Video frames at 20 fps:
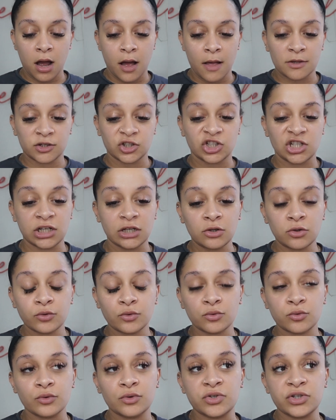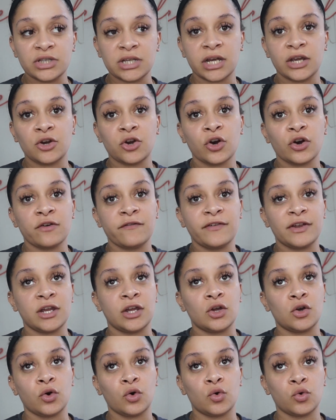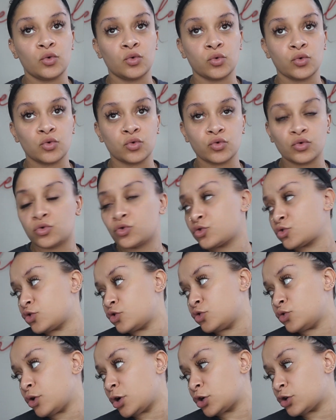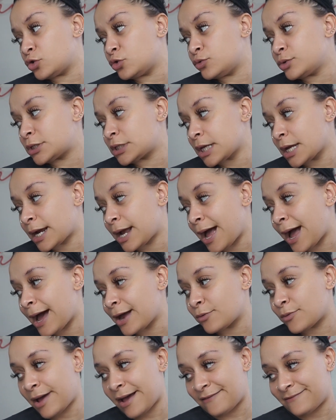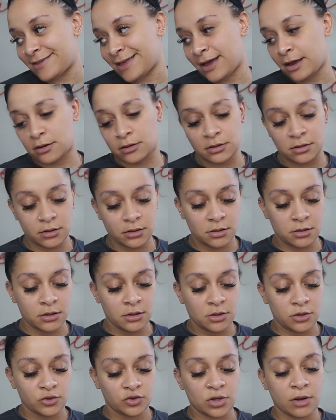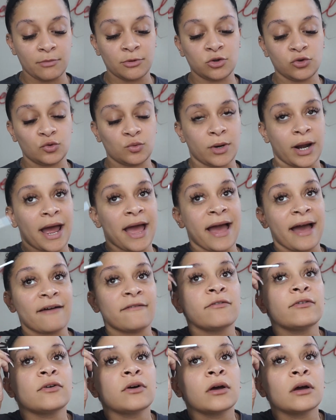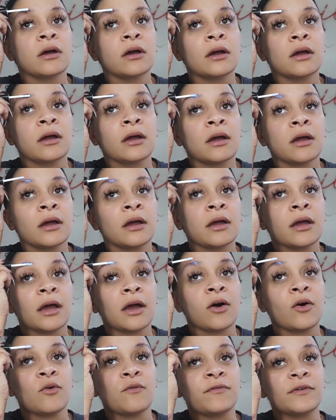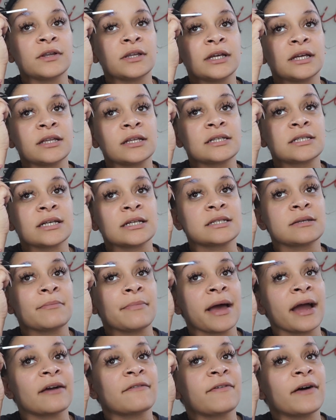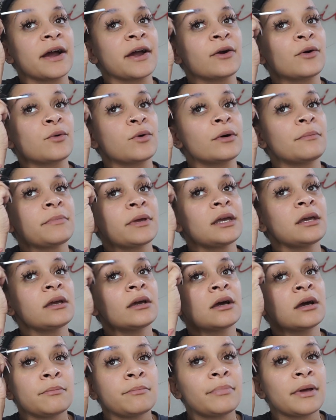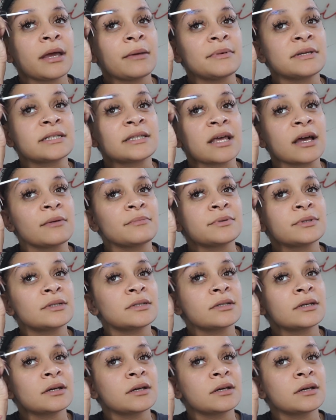She used in her video a glue stick. I don't have that. So I'm going to use what I have. And hopefully this doesn't backfire on me. Baby steps.